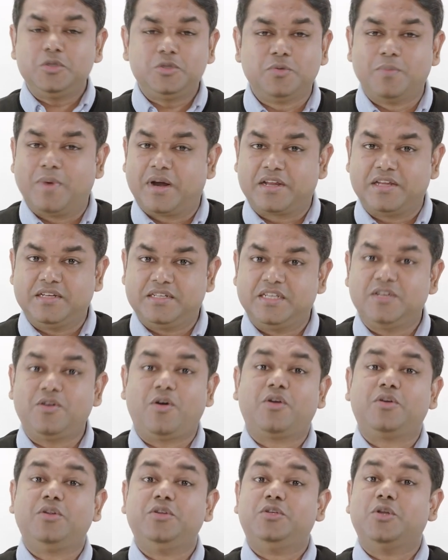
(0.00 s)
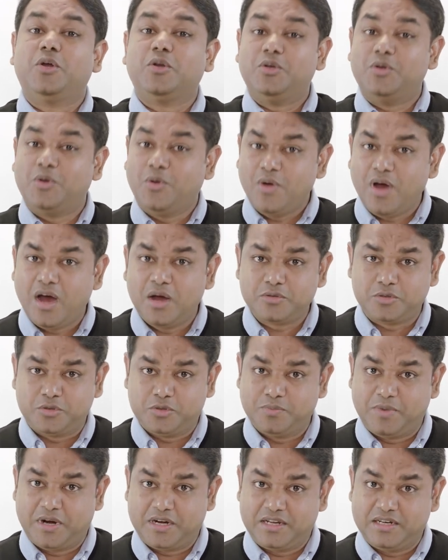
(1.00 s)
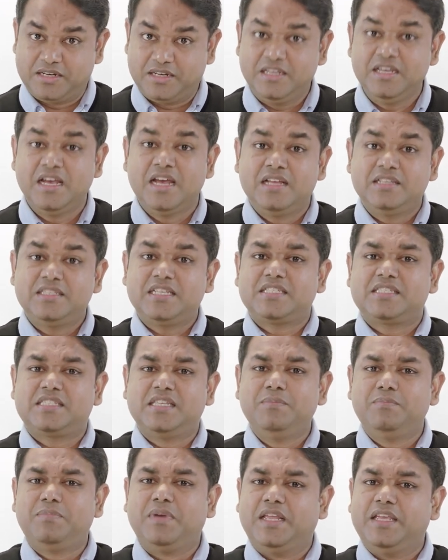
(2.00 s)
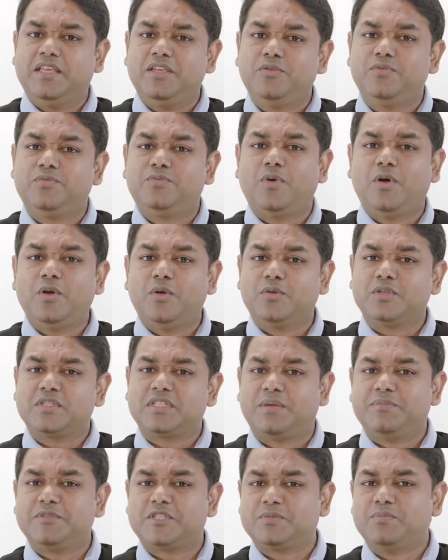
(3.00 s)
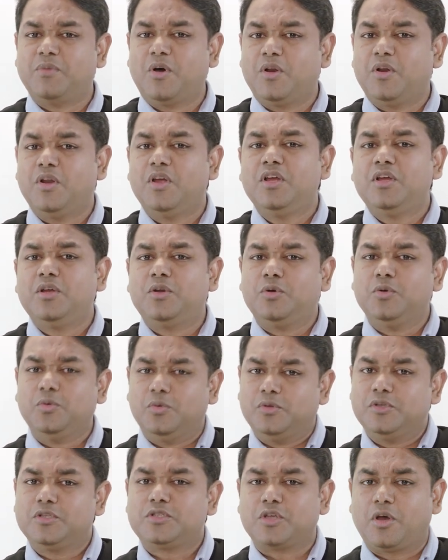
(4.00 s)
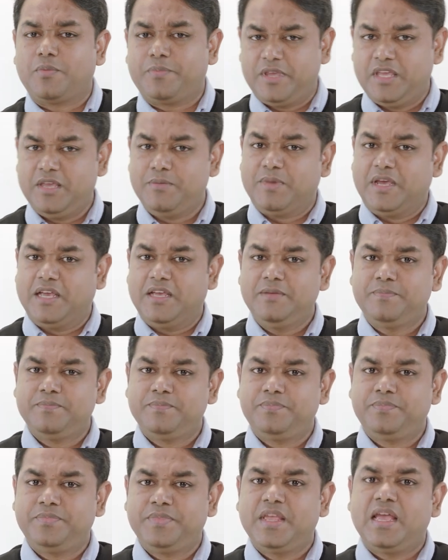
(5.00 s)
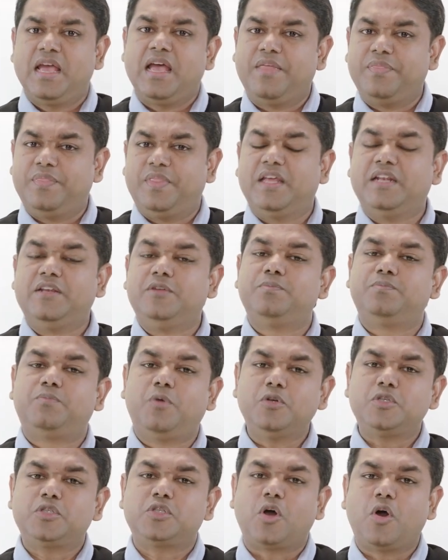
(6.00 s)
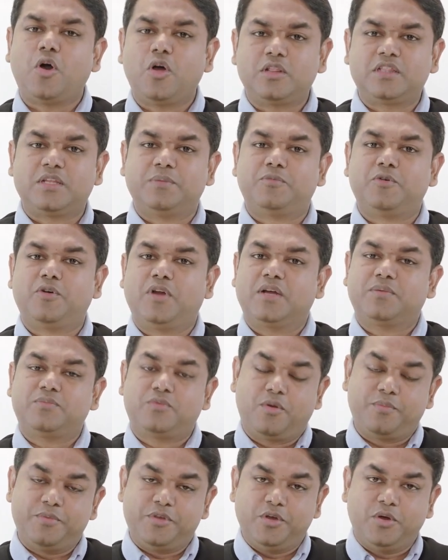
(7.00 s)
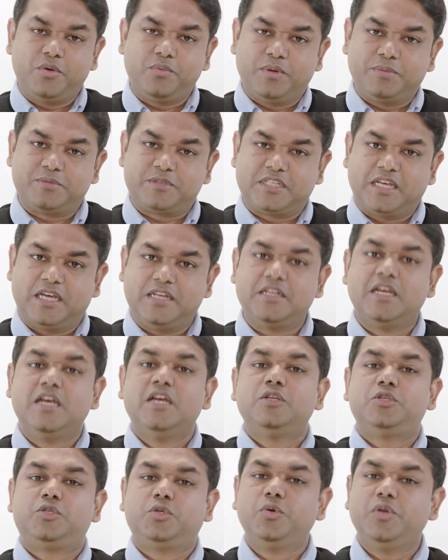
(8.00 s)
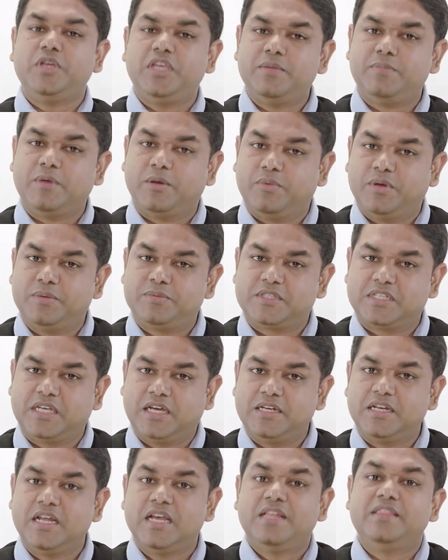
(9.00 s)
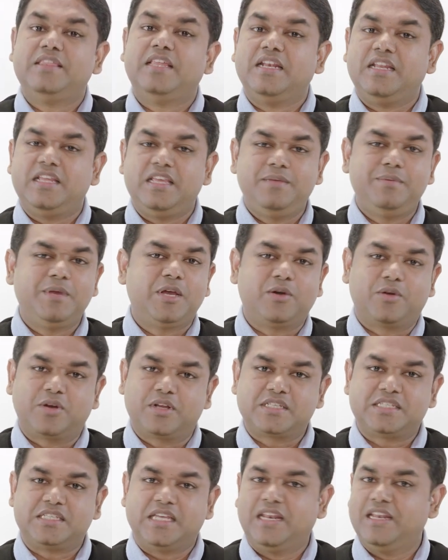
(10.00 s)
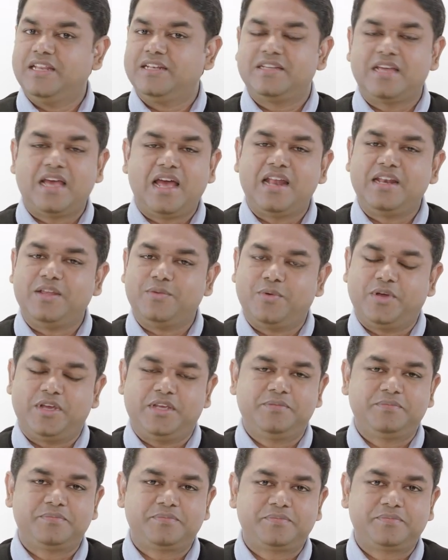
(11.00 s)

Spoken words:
do marketing or you don't know how to do marketing, just simply you follow some small rules of eBay and then you post all the product from your website to eBay website, then eBay gonna sell it anyway.